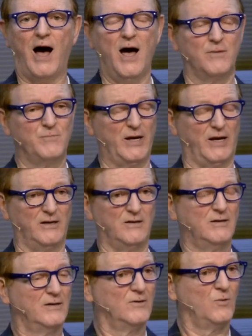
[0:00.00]
I mean,
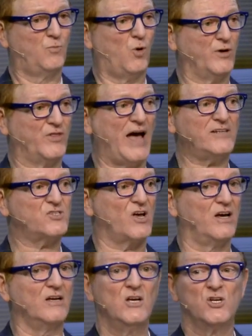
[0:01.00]
boy, that's
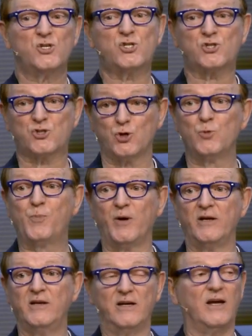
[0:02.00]
a
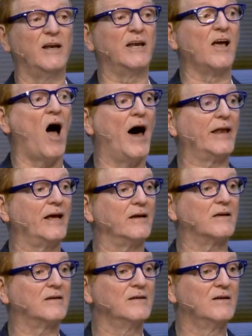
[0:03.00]
stupid,
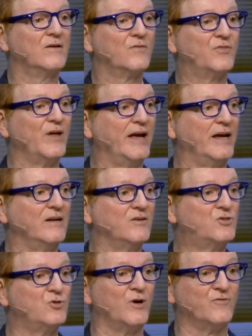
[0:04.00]
idiotic thing
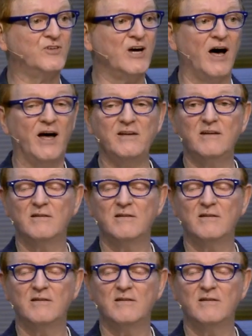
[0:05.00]
to have done.